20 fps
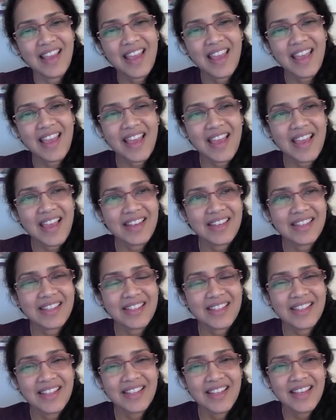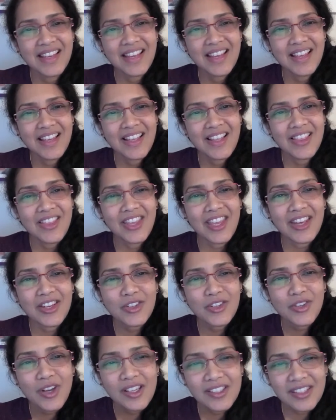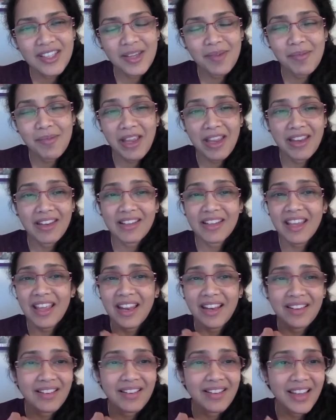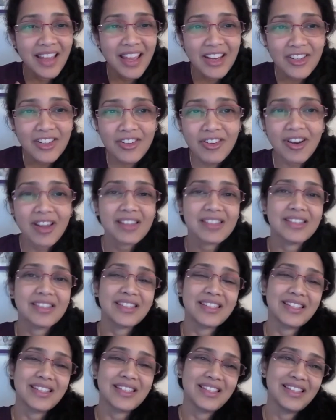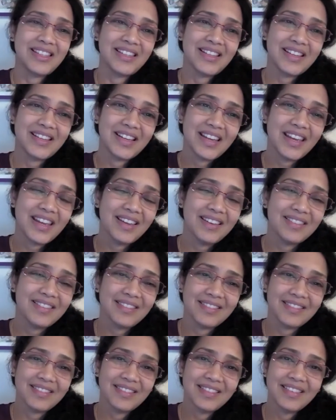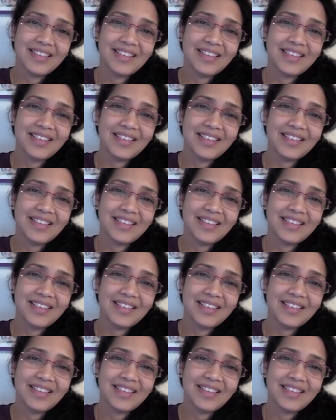And the entrusting mind can entrust in